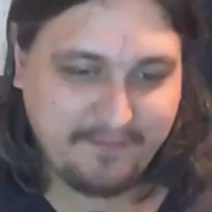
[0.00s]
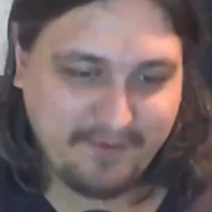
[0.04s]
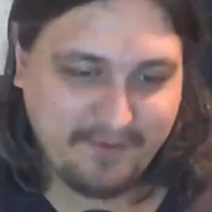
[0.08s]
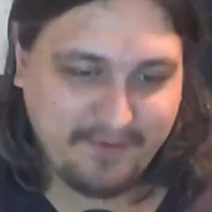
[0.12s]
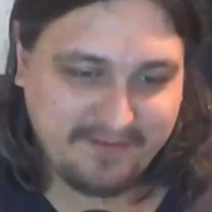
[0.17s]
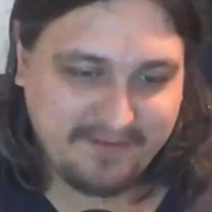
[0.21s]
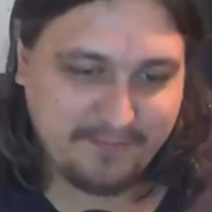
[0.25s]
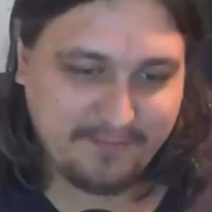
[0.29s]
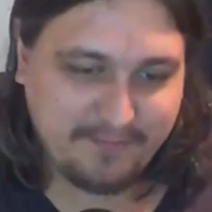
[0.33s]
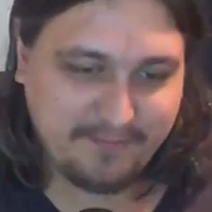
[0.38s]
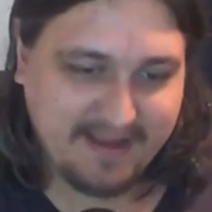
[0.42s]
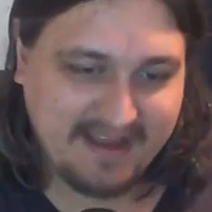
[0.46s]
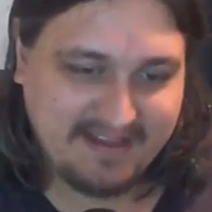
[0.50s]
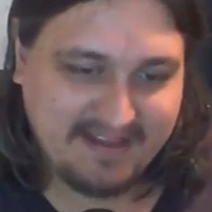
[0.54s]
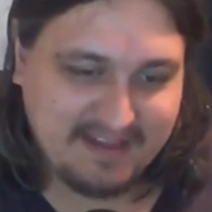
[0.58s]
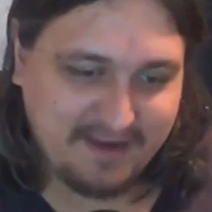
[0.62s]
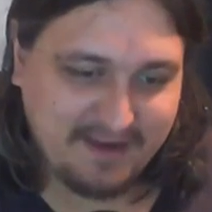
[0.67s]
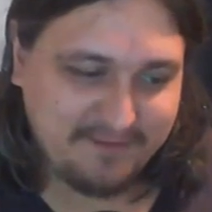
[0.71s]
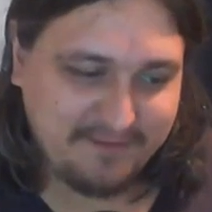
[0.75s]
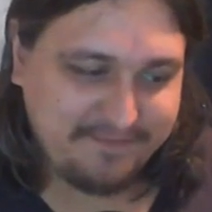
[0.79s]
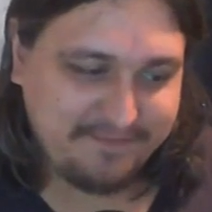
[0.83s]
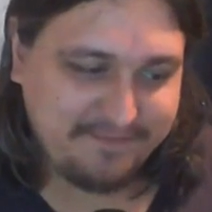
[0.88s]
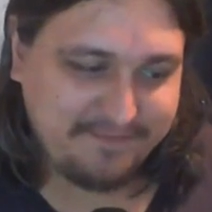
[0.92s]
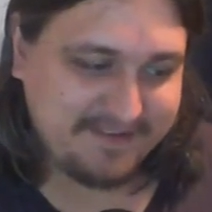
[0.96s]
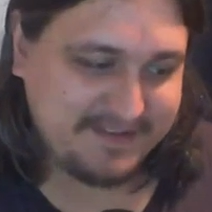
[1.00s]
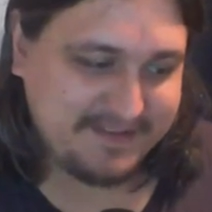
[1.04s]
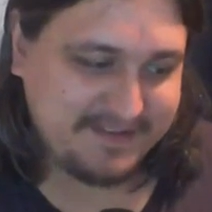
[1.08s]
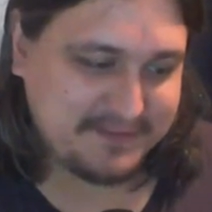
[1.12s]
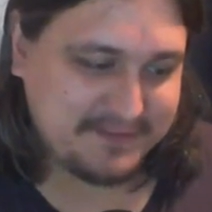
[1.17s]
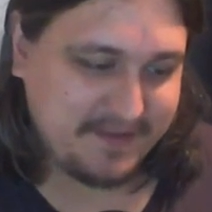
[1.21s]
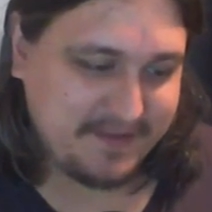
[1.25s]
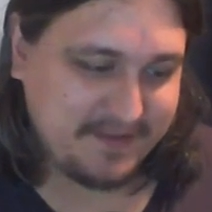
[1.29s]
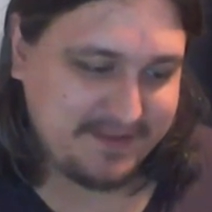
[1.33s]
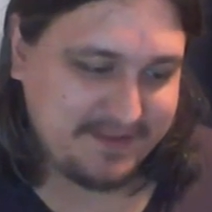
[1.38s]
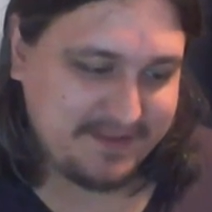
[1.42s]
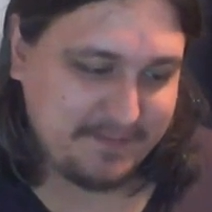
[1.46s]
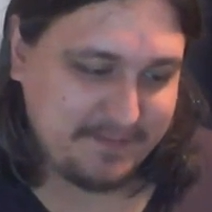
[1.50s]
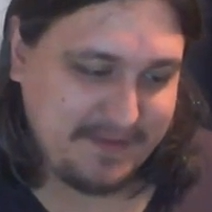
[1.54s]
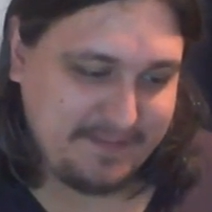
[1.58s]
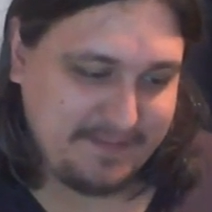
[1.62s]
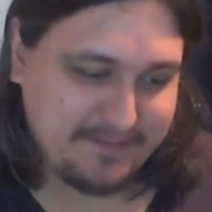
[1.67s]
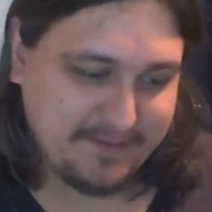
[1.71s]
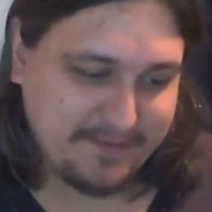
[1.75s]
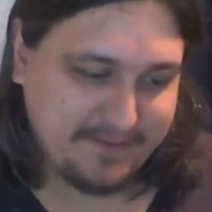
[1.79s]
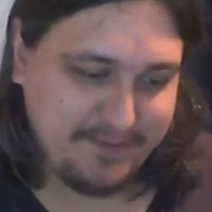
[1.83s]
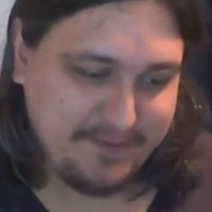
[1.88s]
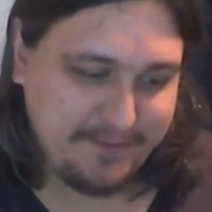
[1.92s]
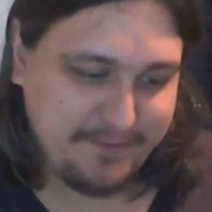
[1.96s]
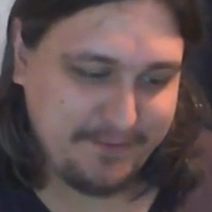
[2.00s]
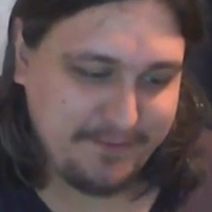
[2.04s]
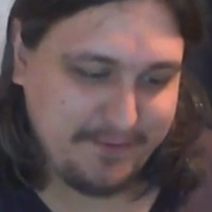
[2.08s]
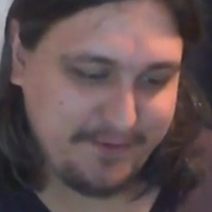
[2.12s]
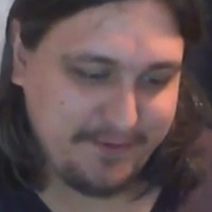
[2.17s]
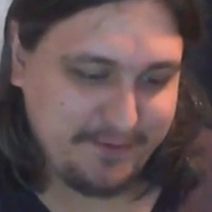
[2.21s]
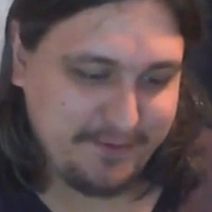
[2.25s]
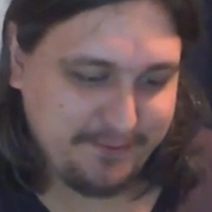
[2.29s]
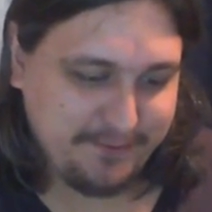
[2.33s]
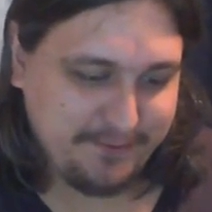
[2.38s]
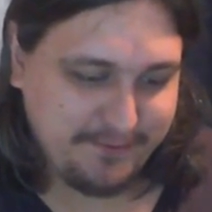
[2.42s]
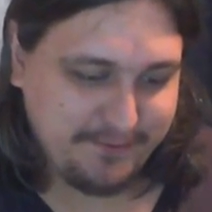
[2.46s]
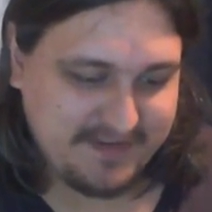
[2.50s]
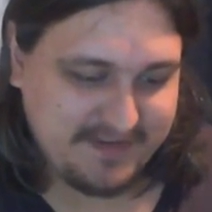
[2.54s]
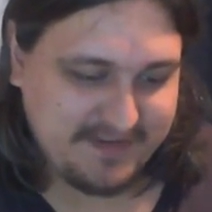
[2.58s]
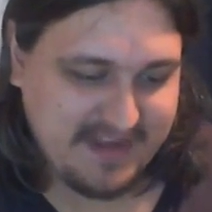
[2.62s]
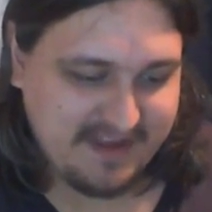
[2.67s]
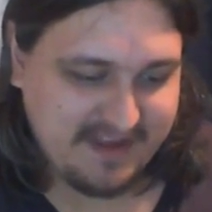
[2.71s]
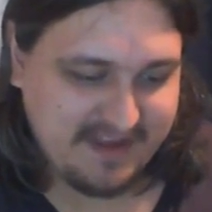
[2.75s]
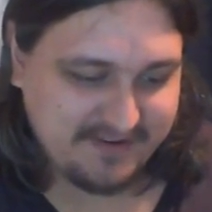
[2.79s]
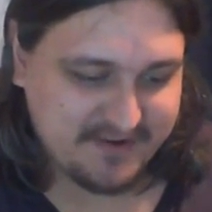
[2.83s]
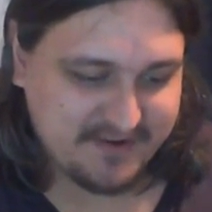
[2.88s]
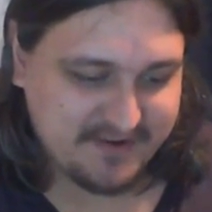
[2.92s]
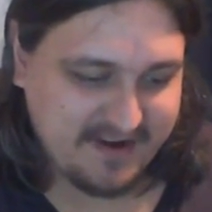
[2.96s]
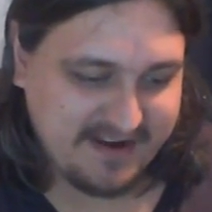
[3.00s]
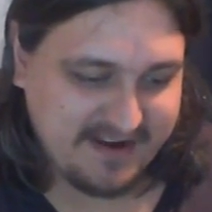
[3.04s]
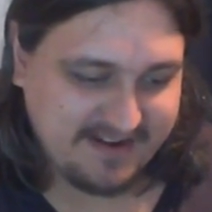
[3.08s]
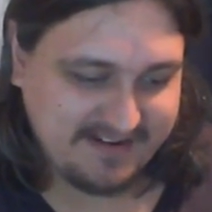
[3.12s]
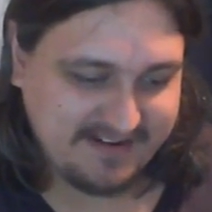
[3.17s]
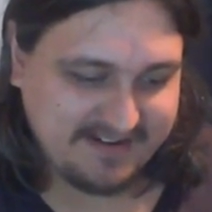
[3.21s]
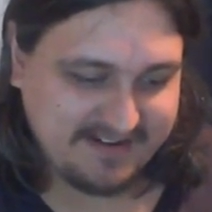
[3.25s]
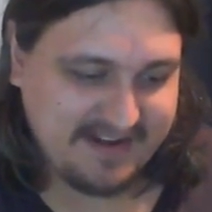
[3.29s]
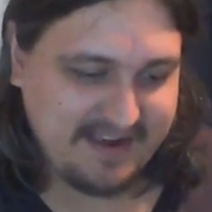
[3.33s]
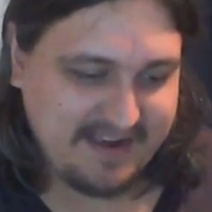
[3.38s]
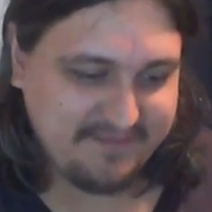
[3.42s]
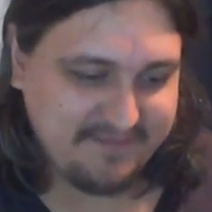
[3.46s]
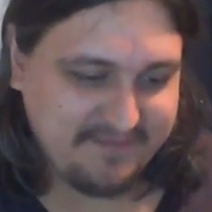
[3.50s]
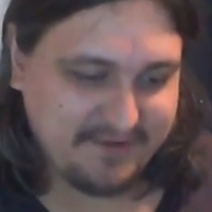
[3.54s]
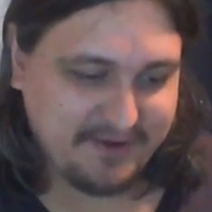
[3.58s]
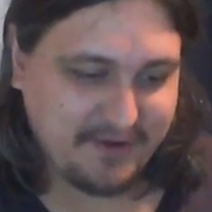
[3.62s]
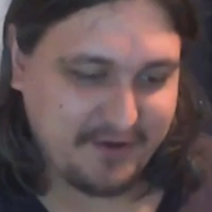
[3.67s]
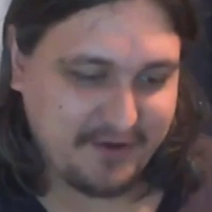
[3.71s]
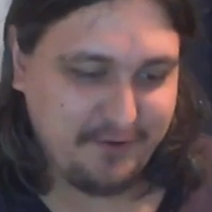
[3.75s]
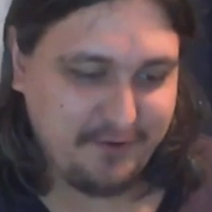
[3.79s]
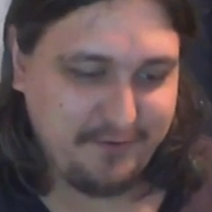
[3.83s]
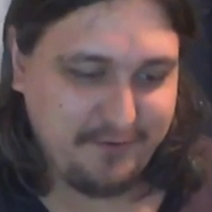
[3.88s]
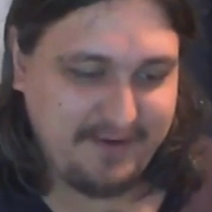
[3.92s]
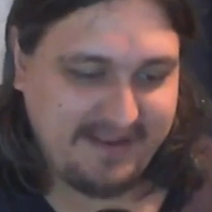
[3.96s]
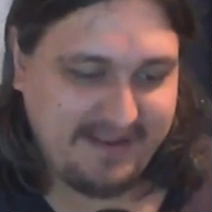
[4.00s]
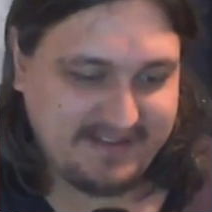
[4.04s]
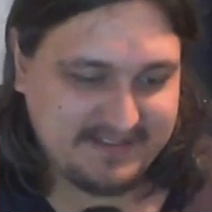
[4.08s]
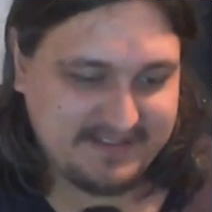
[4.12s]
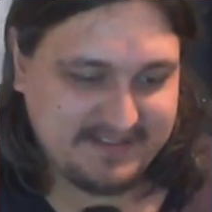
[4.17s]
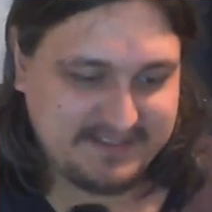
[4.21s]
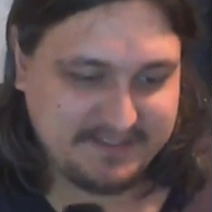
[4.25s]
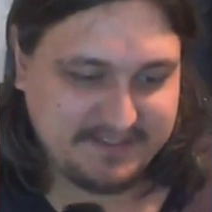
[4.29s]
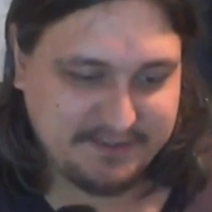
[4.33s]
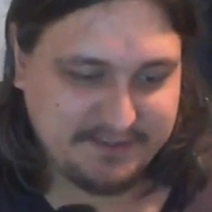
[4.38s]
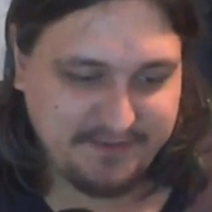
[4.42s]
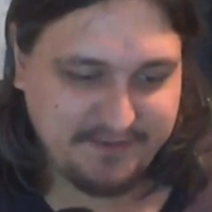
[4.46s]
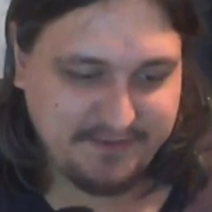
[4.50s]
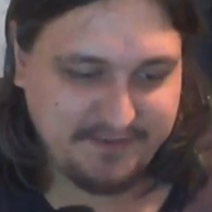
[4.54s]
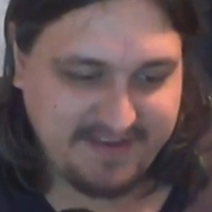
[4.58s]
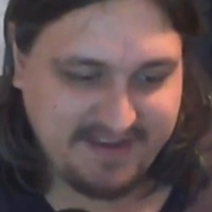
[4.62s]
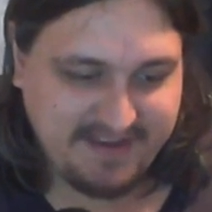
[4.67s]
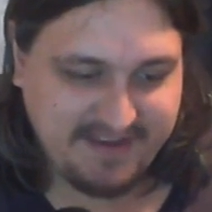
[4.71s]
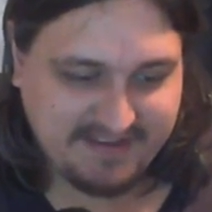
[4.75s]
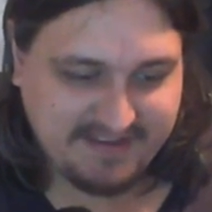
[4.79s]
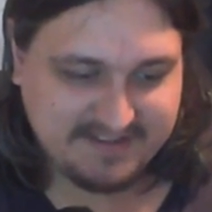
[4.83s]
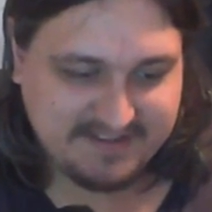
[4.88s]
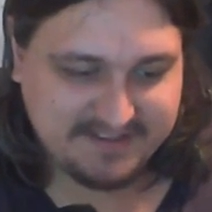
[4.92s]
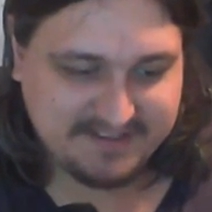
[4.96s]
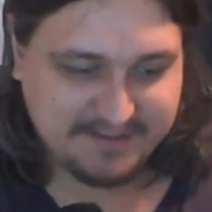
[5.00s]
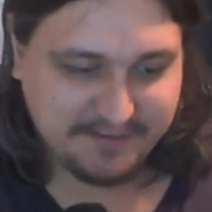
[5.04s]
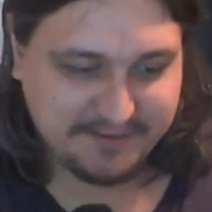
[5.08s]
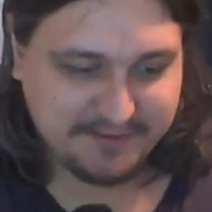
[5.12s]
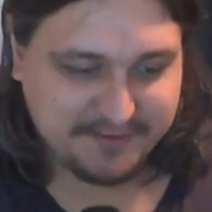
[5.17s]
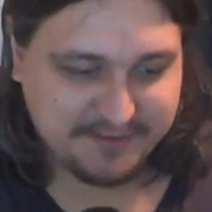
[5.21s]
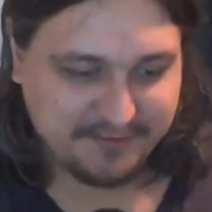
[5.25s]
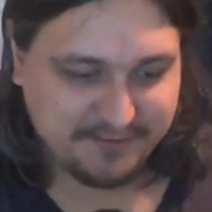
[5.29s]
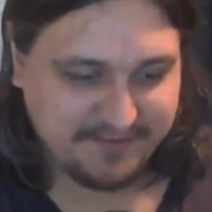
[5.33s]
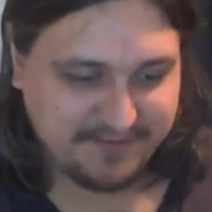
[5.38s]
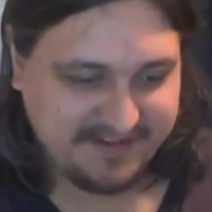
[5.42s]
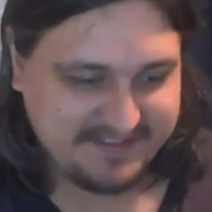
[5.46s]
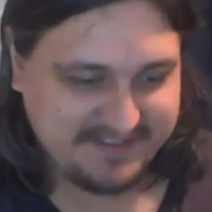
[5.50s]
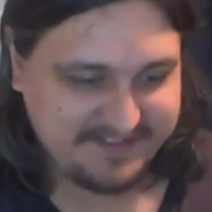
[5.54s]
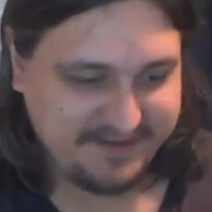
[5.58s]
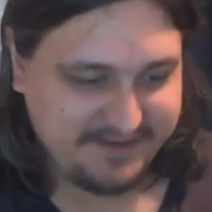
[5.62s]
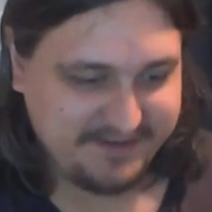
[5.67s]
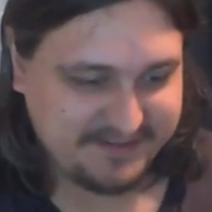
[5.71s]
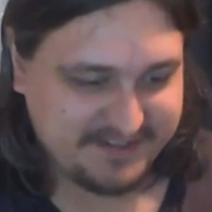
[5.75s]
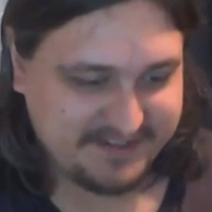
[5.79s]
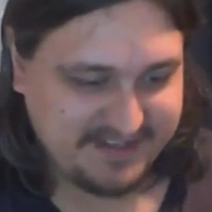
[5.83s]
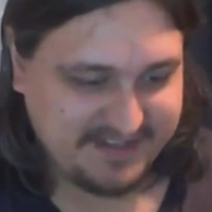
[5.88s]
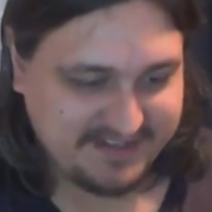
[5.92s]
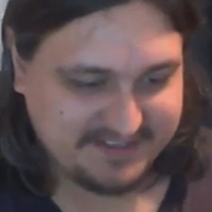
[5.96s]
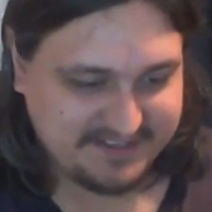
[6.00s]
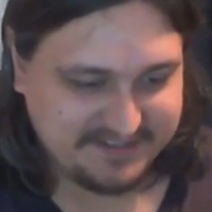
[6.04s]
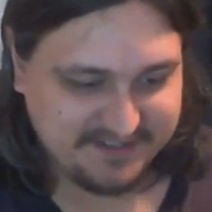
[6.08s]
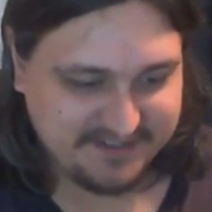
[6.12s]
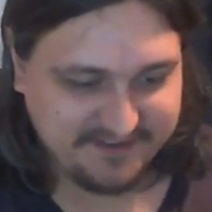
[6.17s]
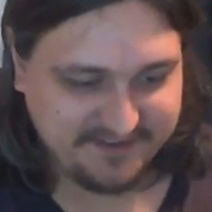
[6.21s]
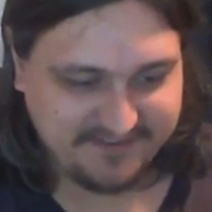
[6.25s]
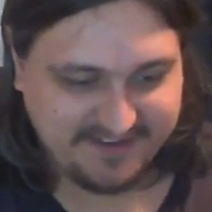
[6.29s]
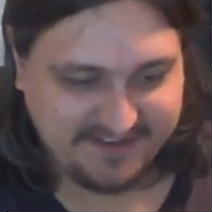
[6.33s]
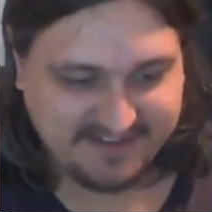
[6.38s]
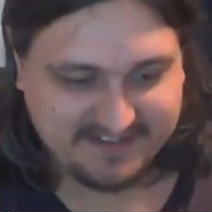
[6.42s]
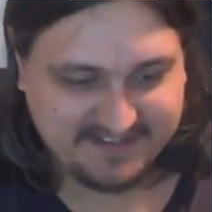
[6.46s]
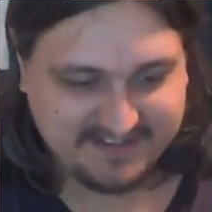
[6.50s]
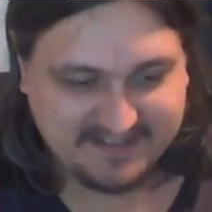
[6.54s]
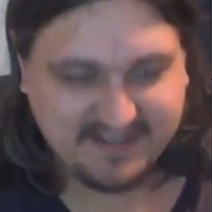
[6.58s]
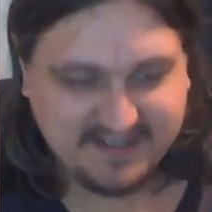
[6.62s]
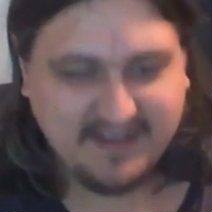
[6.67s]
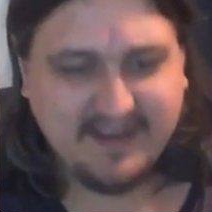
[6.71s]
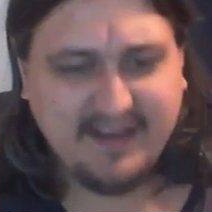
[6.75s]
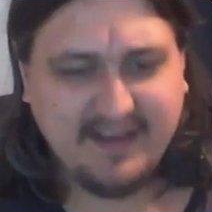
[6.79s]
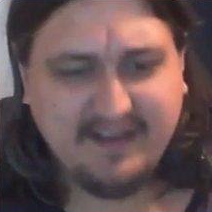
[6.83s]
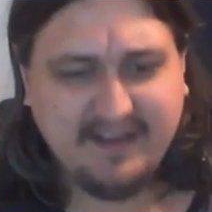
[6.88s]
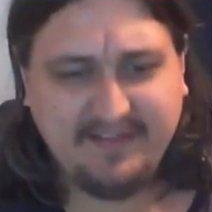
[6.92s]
what I love is when the people who try and have a go at survey at social research, like surveys,